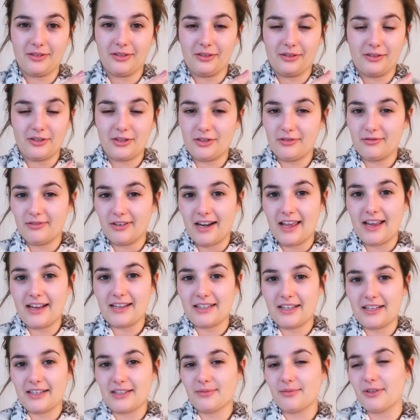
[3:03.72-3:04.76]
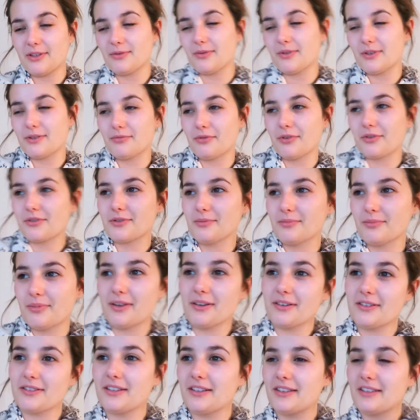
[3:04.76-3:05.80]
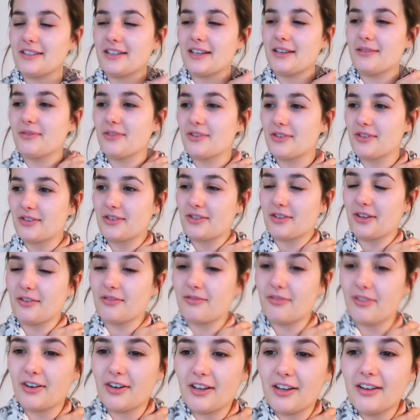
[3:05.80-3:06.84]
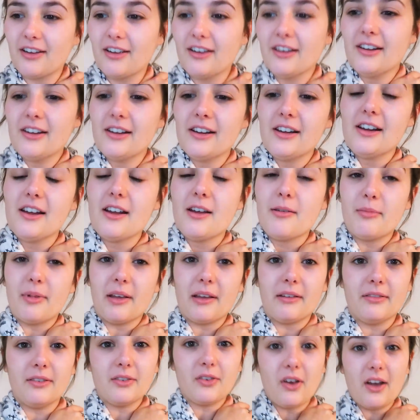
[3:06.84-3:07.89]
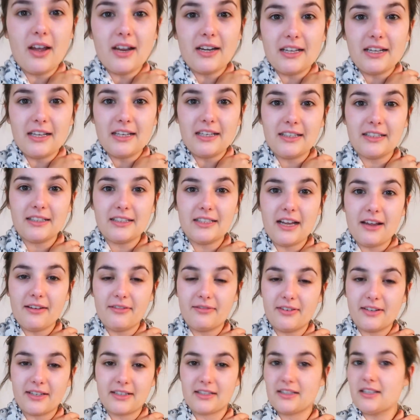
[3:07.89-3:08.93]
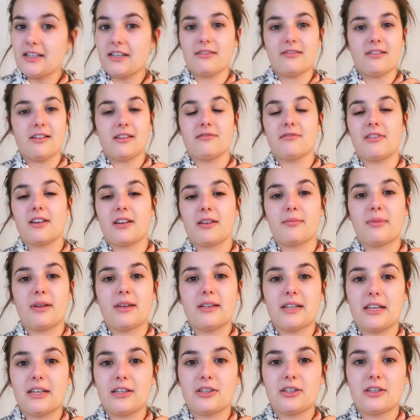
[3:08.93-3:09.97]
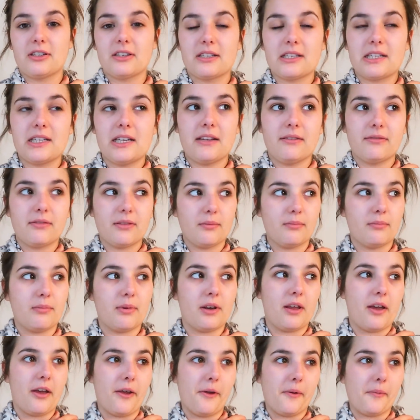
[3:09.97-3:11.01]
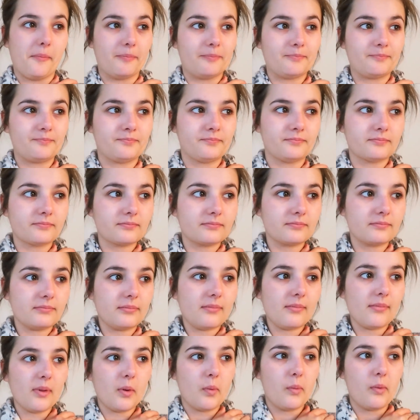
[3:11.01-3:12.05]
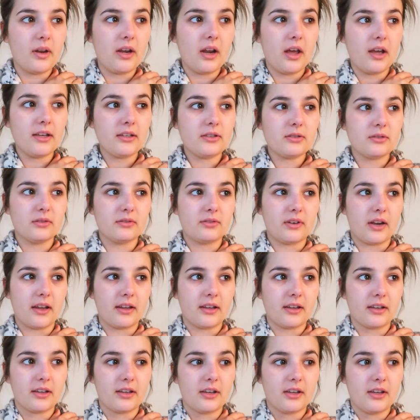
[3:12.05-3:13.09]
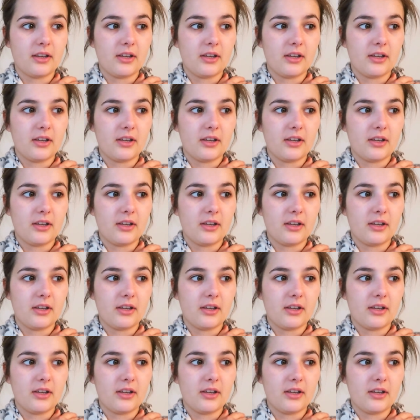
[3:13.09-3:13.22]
So she relates that to when she went to Rocks and Barnes the other day, which is so funny. But if you've got any Netflix series recommendations, leave them below. We like sort of like